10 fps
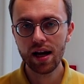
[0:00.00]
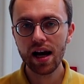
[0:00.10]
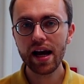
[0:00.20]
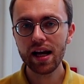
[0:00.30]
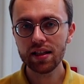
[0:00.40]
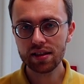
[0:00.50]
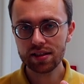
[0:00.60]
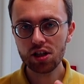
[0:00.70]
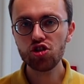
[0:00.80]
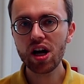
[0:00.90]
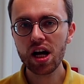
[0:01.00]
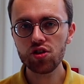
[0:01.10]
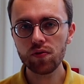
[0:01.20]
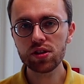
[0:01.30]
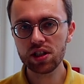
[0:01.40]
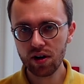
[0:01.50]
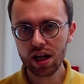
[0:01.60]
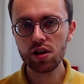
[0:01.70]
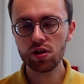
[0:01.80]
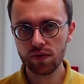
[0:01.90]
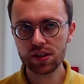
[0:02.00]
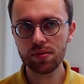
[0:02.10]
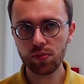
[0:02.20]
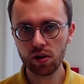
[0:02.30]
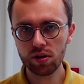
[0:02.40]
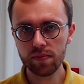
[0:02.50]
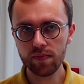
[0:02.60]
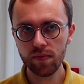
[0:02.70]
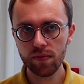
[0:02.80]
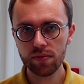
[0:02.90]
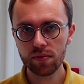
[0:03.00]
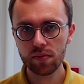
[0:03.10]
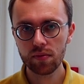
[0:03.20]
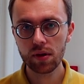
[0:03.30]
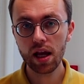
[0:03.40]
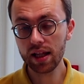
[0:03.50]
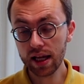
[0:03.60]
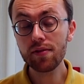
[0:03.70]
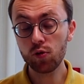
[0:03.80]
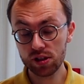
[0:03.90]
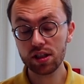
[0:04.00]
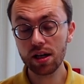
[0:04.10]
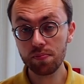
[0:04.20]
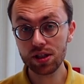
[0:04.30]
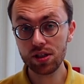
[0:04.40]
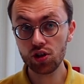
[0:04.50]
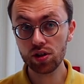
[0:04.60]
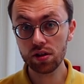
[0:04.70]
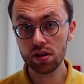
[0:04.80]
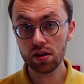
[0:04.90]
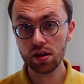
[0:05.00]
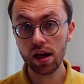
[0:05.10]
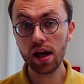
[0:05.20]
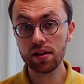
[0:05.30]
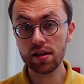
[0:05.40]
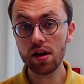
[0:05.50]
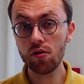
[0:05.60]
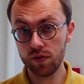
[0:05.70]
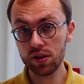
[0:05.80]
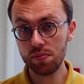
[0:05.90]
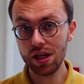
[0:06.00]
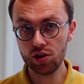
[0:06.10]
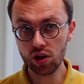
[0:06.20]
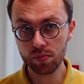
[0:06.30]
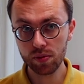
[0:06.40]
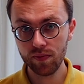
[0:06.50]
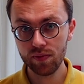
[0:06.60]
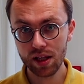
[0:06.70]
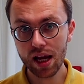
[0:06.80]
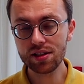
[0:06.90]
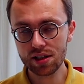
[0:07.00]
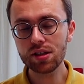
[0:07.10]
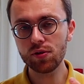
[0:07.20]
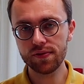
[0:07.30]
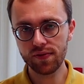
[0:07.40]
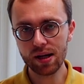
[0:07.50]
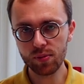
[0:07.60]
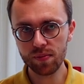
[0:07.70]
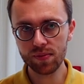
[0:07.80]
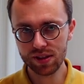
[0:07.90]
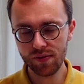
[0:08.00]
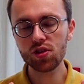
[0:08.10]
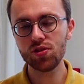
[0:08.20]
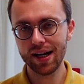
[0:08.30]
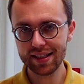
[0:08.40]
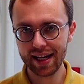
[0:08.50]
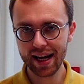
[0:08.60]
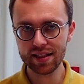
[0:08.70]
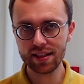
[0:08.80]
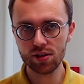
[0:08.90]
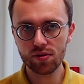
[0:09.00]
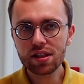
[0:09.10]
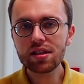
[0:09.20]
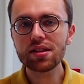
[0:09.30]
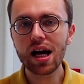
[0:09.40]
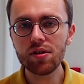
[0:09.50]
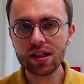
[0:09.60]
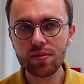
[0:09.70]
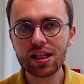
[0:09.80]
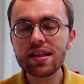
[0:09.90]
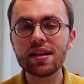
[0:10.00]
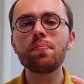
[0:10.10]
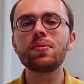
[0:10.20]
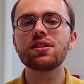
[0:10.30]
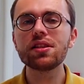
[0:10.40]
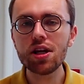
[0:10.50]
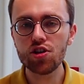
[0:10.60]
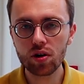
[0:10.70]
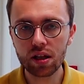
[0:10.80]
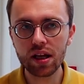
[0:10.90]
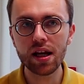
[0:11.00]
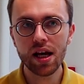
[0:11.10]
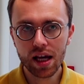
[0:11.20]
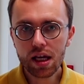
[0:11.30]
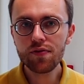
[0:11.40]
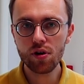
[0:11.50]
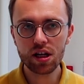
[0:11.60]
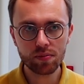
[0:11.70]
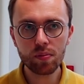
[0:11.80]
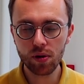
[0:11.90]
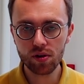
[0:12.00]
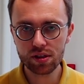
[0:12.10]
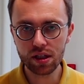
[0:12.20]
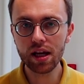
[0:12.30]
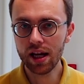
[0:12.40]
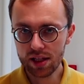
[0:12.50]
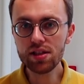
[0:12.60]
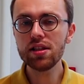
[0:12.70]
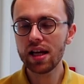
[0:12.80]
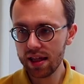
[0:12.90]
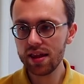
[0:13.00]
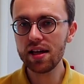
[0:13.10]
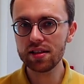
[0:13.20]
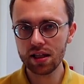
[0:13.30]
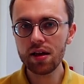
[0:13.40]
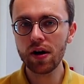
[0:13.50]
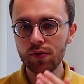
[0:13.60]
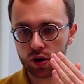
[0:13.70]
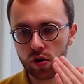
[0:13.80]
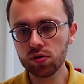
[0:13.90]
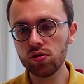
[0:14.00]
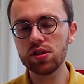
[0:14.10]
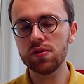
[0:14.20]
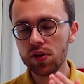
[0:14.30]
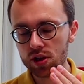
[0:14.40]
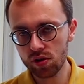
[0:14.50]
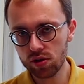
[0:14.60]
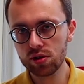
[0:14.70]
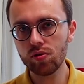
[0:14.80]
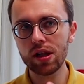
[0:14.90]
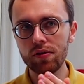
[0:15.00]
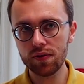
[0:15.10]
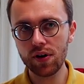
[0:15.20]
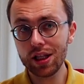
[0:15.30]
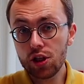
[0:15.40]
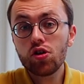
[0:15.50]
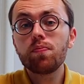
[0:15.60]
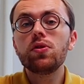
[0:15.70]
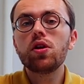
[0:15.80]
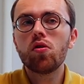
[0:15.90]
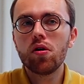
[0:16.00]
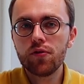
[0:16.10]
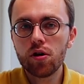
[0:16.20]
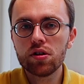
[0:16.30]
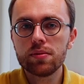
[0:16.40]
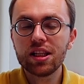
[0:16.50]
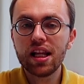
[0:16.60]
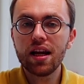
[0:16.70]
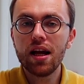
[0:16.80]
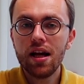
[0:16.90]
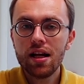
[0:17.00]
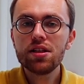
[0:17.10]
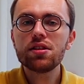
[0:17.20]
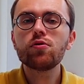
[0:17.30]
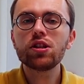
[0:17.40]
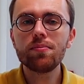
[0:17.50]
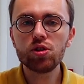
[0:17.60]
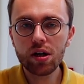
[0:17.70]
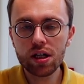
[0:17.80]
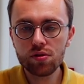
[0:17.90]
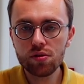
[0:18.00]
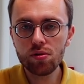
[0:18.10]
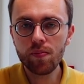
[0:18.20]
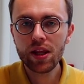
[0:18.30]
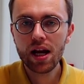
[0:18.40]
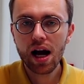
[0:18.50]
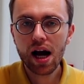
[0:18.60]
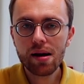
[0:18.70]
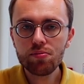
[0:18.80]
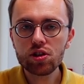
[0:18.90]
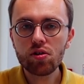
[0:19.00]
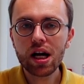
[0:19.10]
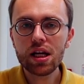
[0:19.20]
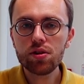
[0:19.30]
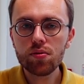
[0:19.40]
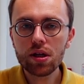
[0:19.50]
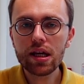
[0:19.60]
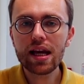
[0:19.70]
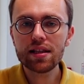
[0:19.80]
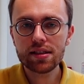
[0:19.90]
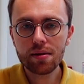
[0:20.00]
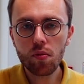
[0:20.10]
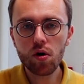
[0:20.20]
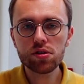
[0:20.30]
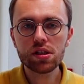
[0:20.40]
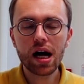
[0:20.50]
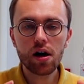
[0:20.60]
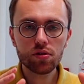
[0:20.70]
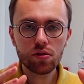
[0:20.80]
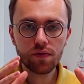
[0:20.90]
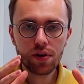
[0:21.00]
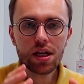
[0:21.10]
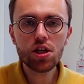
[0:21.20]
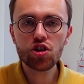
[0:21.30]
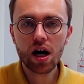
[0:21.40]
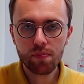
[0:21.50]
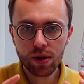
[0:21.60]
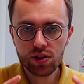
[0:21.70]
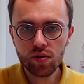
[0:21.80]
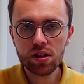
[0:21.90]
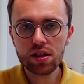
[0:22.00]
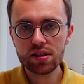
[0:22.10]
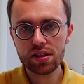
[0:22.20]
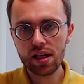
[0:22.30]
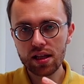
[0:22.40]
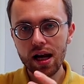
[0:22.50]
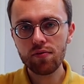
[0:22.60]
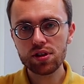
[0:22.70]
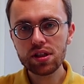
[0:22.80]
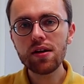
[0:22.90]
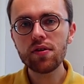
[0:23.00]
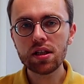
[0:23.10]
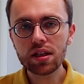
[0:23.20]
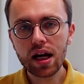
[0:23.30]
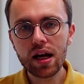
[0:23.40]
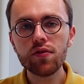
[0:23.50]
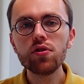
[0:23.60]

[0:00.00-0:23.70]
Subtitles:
And the judge was a graduate of that program. And I won this competition and he offered me a job. And this was fibrom, the virtuosity headset. So this is how it happens naturally. If you ask me personally, did I think that if I will go to this winter school, I will find a job? No, of course. But like, this is what I'm trying to do. I'm trying to get the most out of each opportunity that I was given in life.